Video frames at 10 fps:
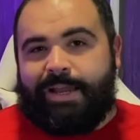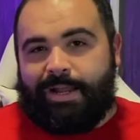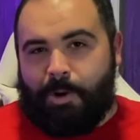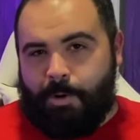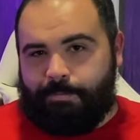
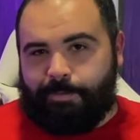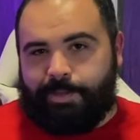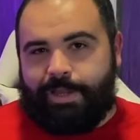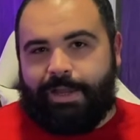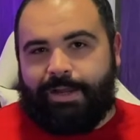and
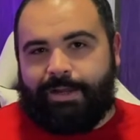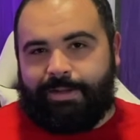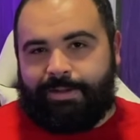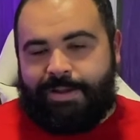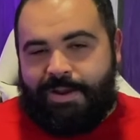hopefully
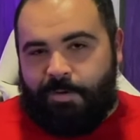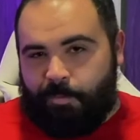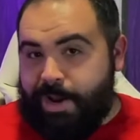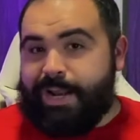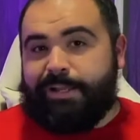
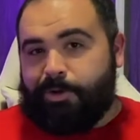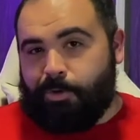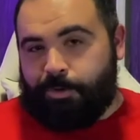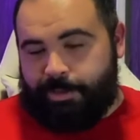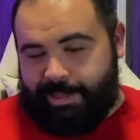reading the
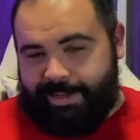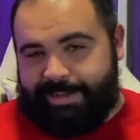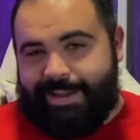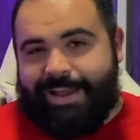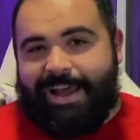whole thing.